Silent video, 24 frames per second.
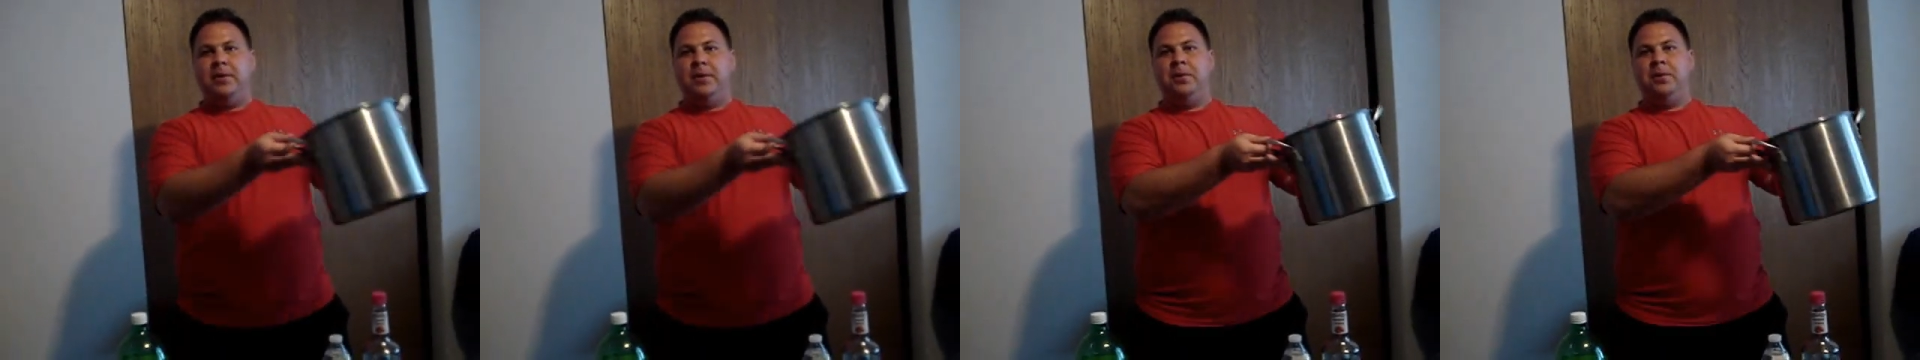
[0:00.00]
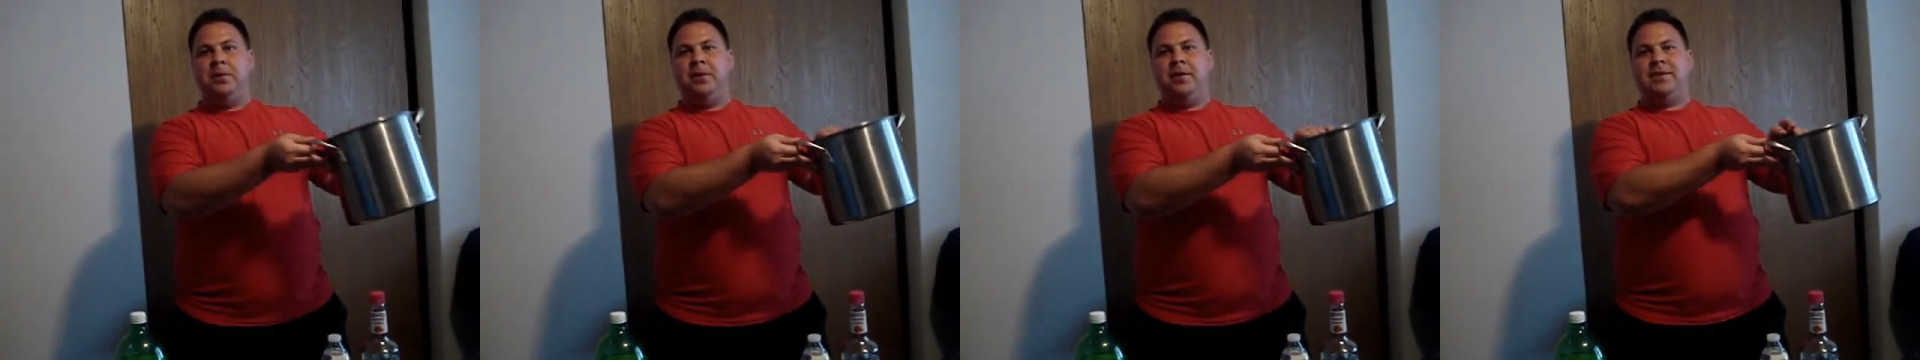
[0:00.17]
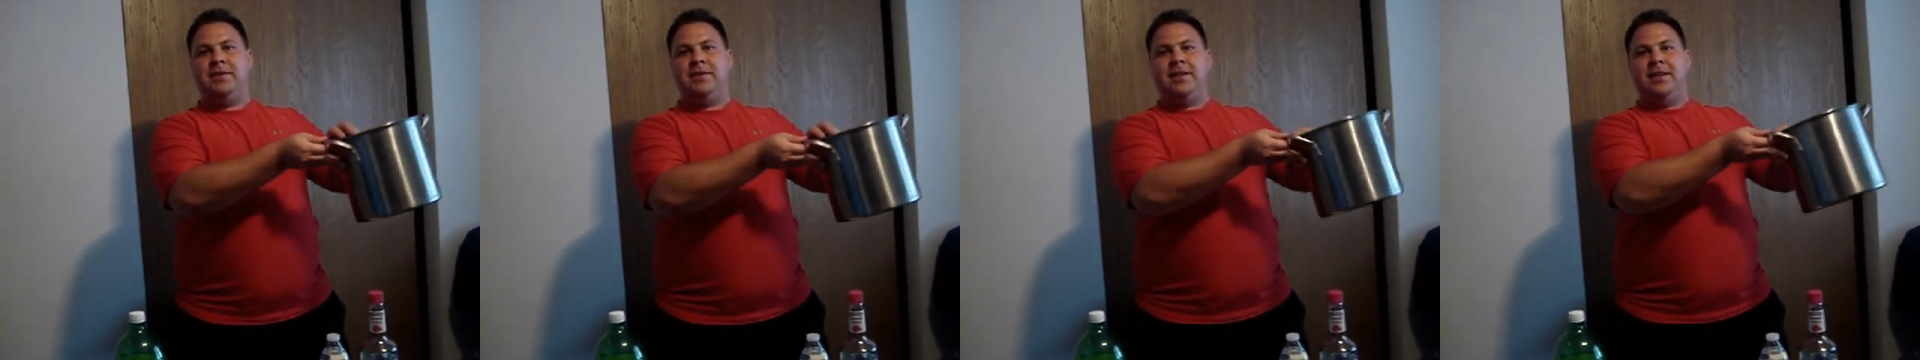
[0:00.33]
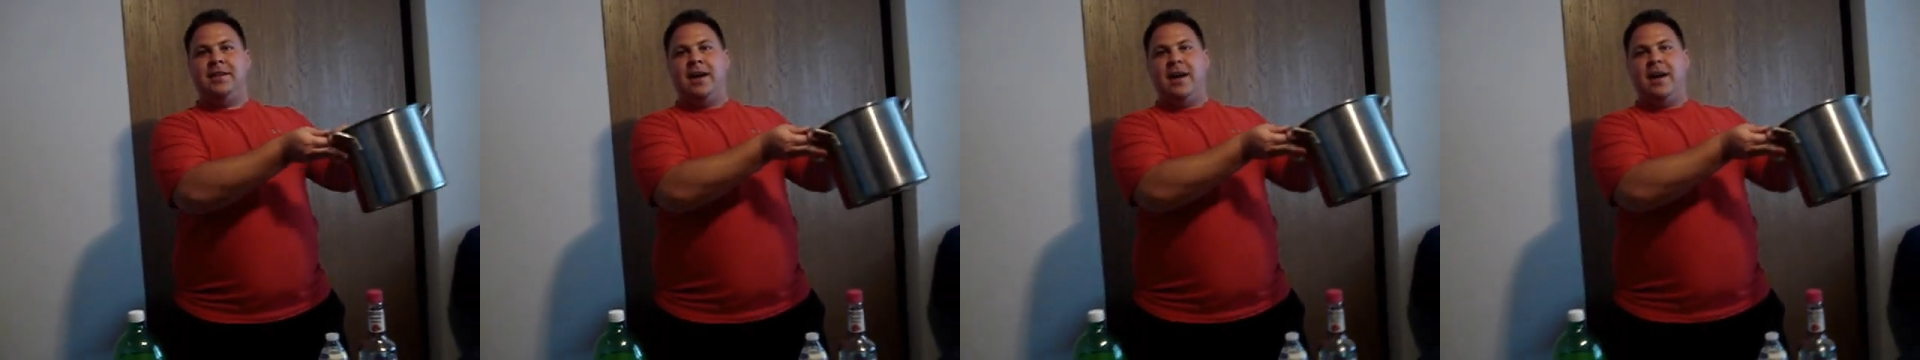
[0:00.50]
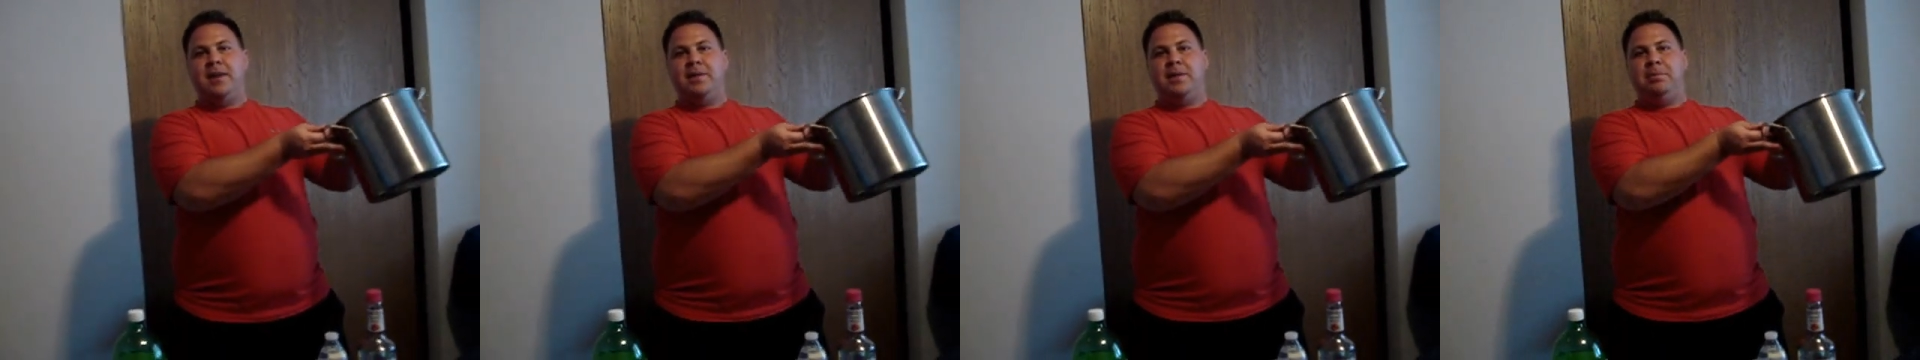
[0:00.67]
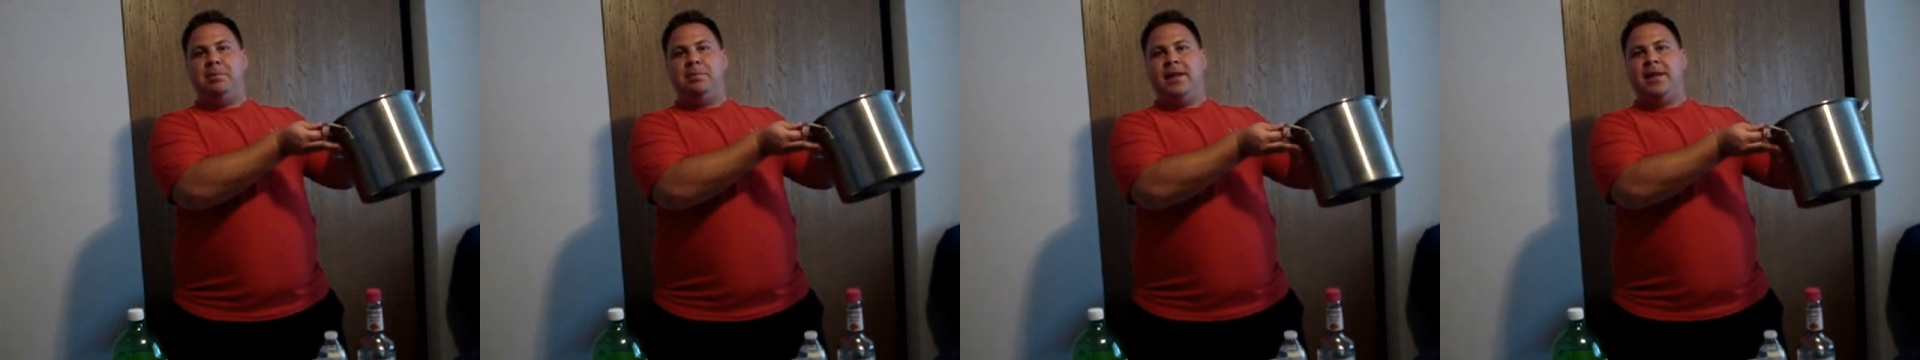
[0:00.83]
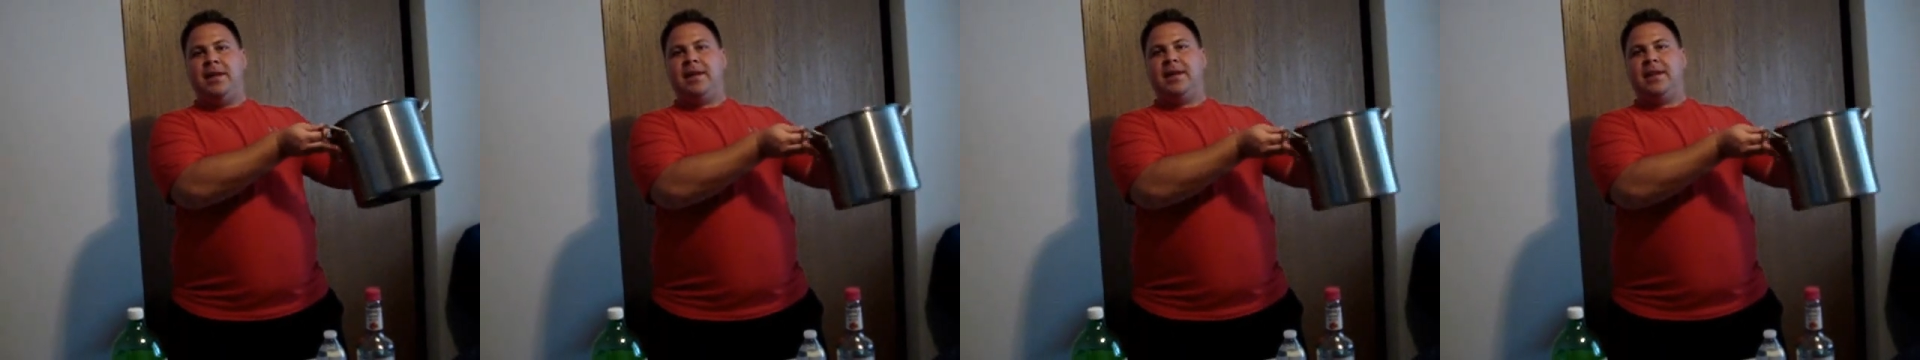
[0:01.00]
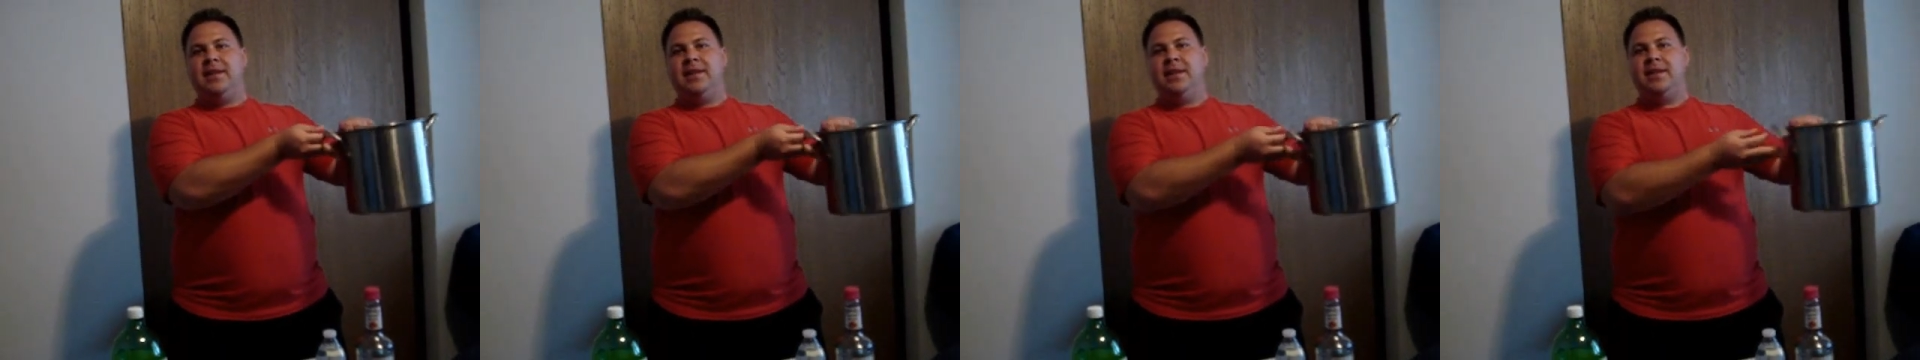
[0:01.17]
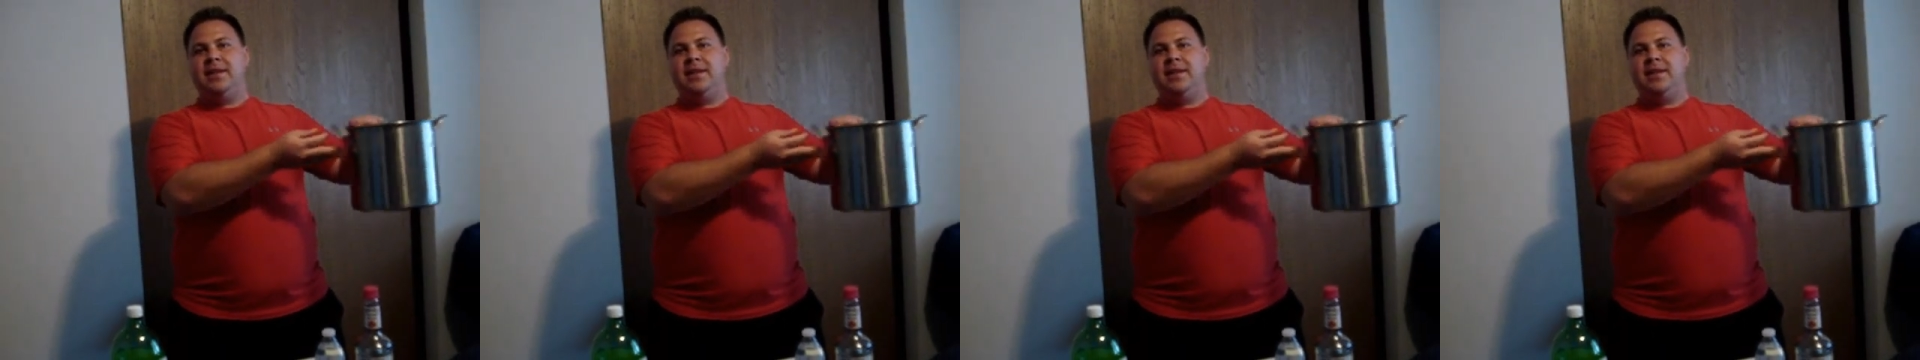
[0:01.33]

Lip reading: who is the 9th pick in